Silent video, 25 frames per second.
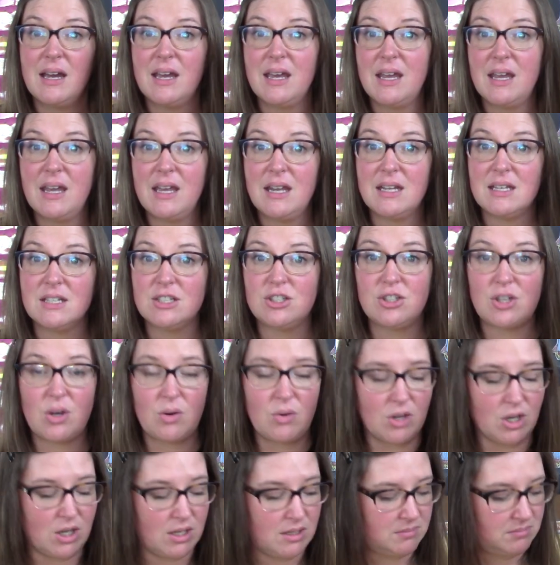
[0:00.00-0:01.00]
It is so
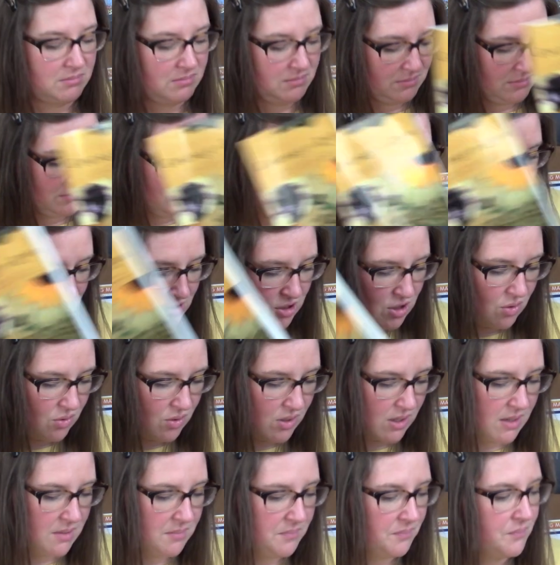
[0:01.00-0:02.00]
good, so
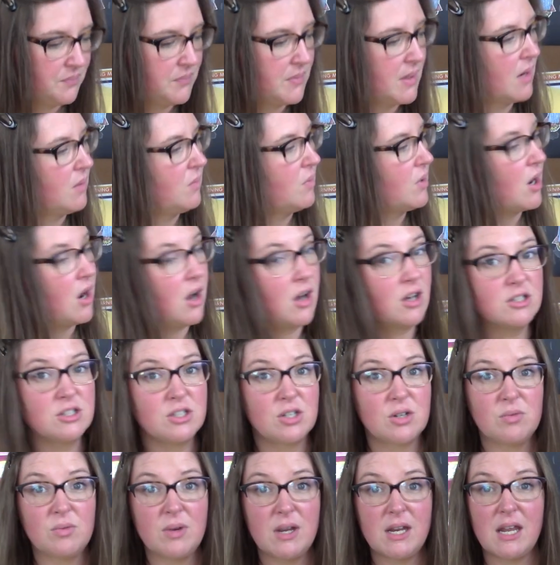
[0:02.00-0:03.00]
good. We're
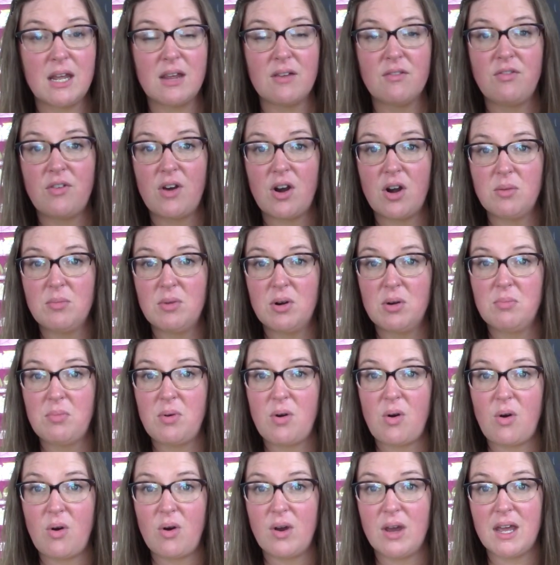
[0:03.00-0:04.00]
also reading Farmer
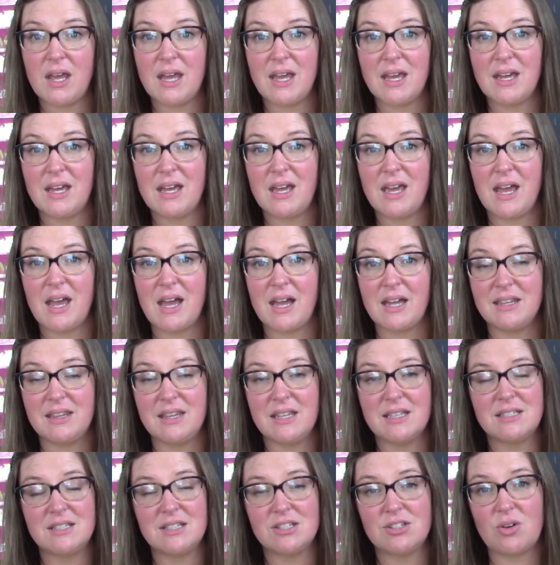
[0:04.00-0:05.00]
Boy. And
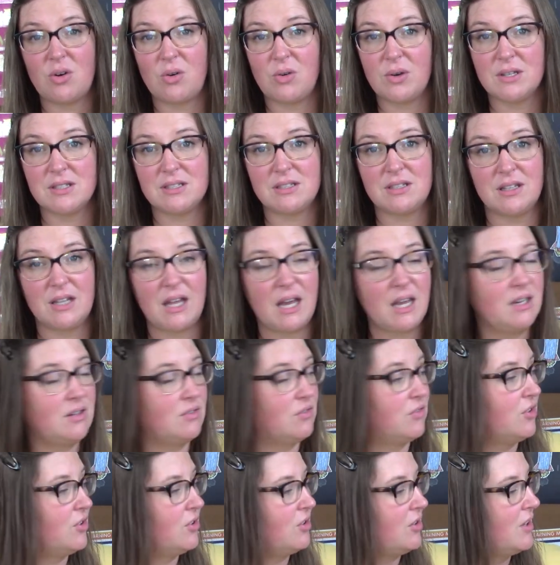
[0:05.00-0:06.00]
this is always
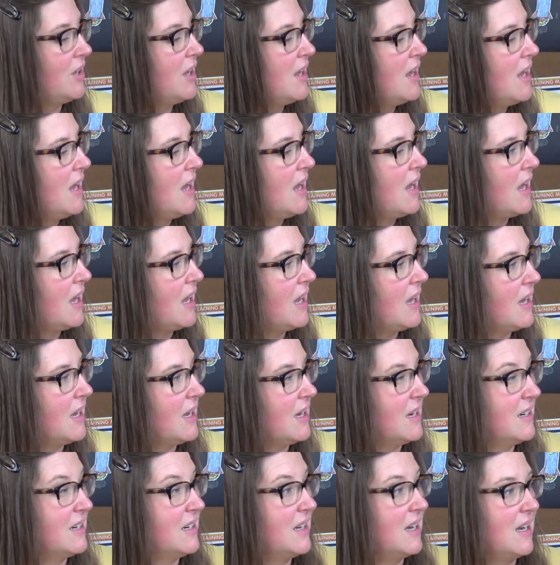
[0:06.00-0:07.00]
delightful,
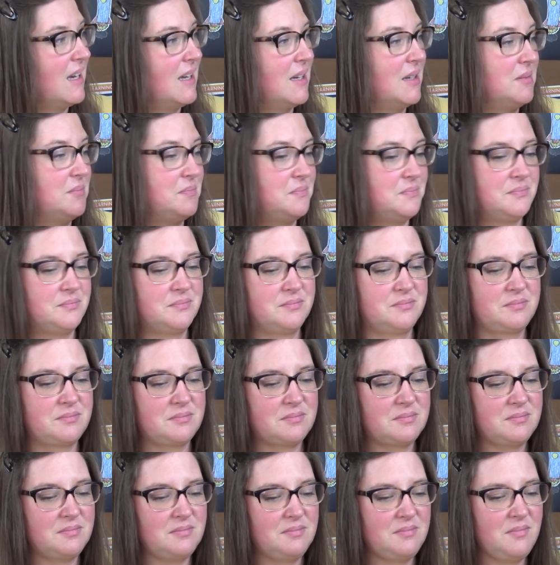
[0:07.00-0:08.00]
and um,
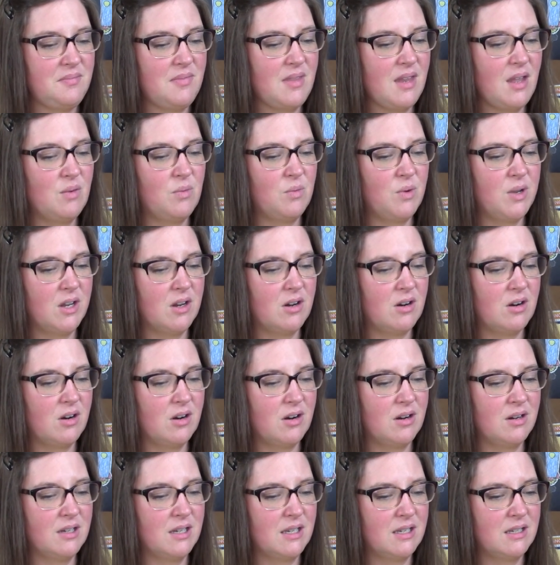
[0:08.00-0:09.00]
we
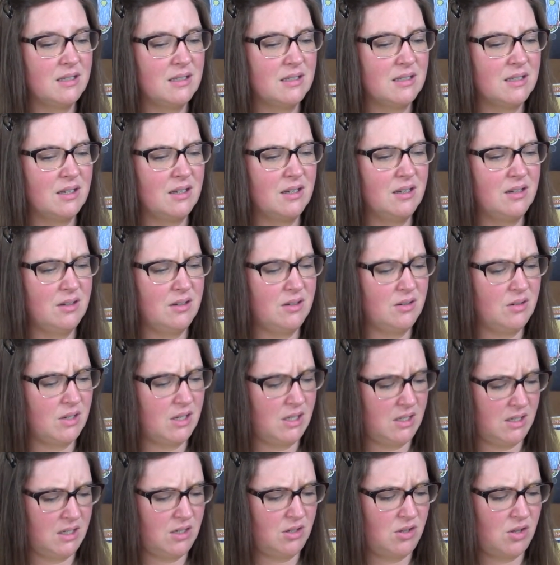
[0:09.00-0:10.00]
are oh
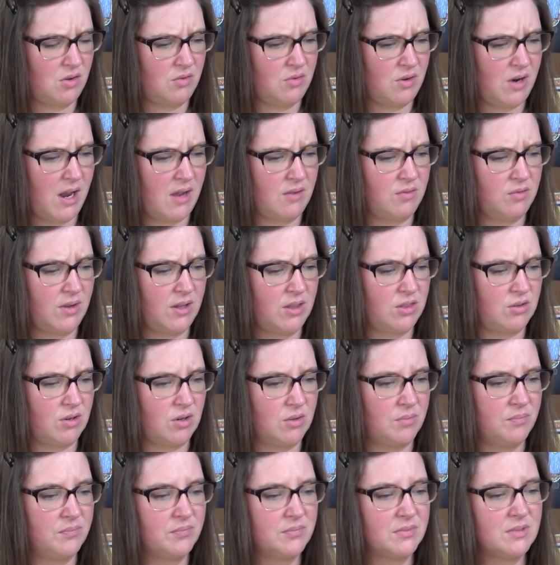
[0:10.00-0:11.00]
a little over halfway through.
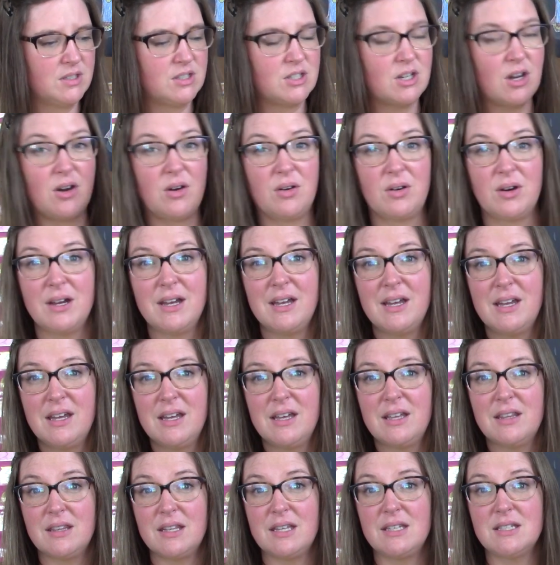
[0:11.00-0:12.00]
So
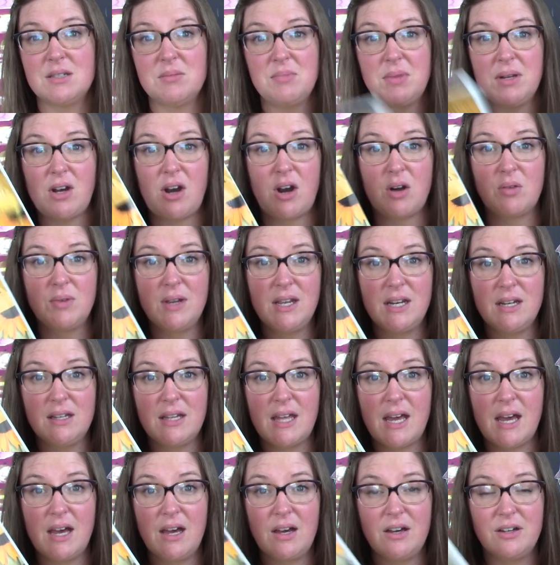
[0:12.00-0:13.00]
these have been our read
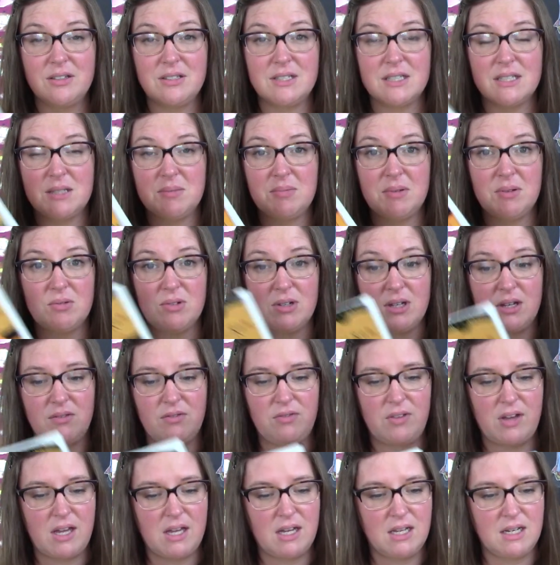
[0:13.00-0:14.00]
alouds. It's been really
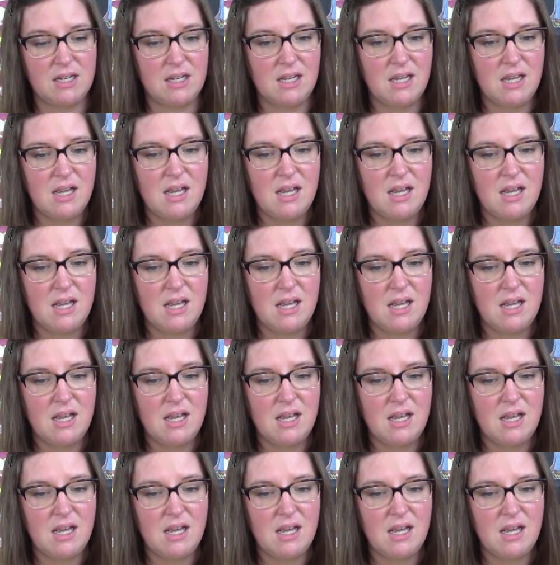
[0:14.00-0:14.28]
fun.